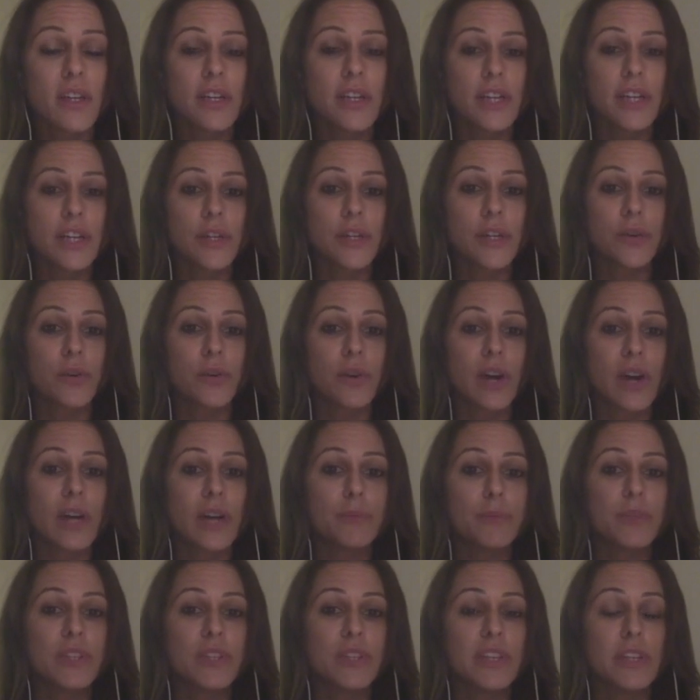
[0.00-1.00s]
I
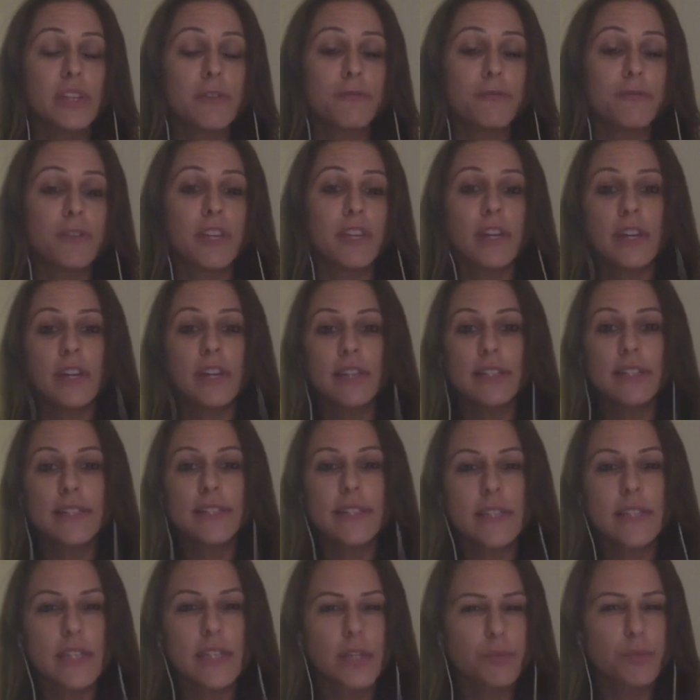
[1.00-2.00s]
believe in a
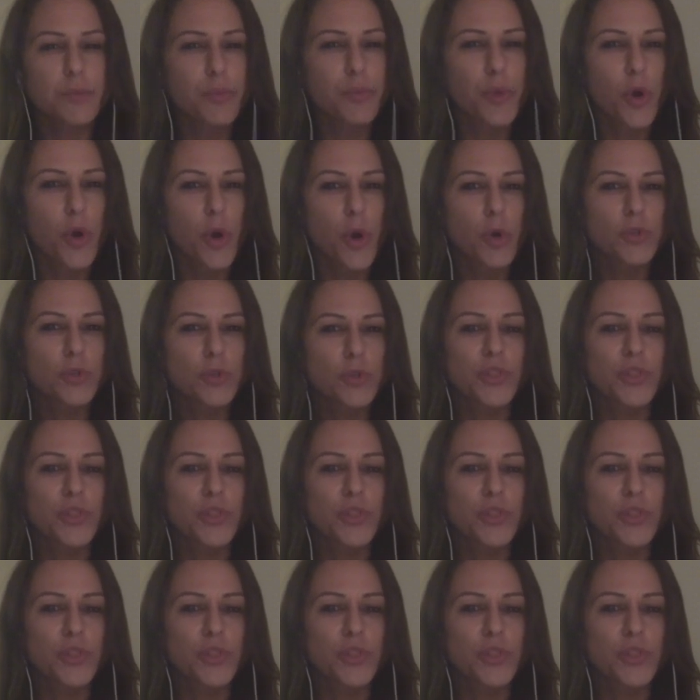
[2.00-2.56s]
holistic approach.